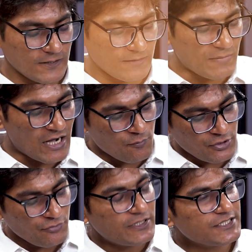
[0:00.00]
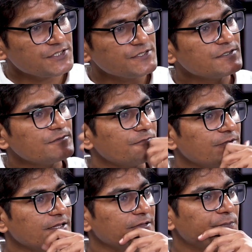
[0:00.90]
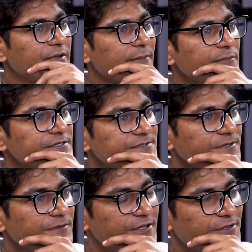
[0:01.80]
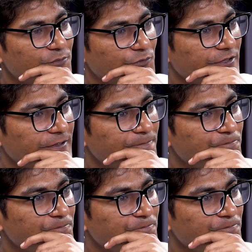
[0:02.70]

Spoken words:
How were your relations with the Prime Minister Narendra Modi?